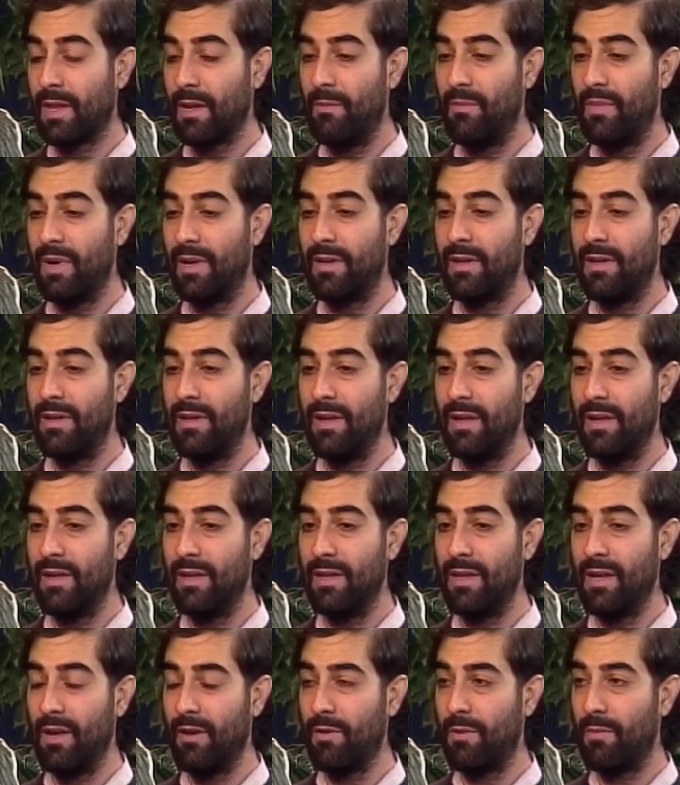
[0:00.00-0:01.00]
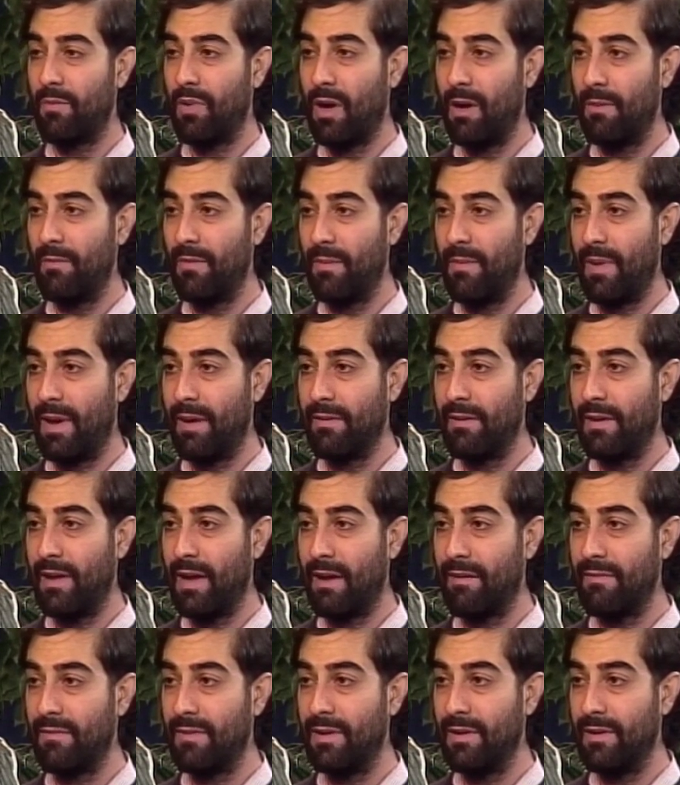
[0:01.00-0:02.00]
But the other problem about
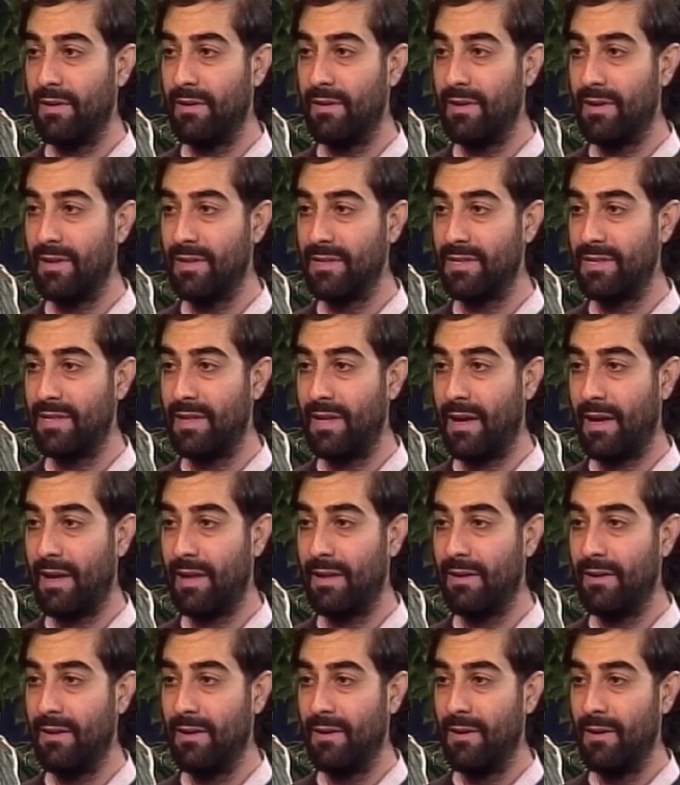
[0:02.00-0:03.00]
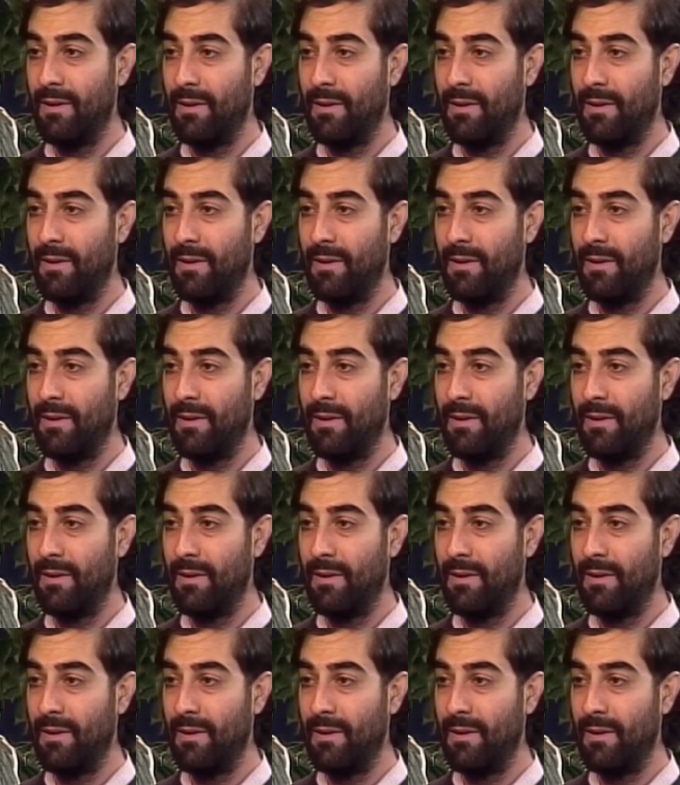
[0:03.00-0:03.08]
NAFTA is that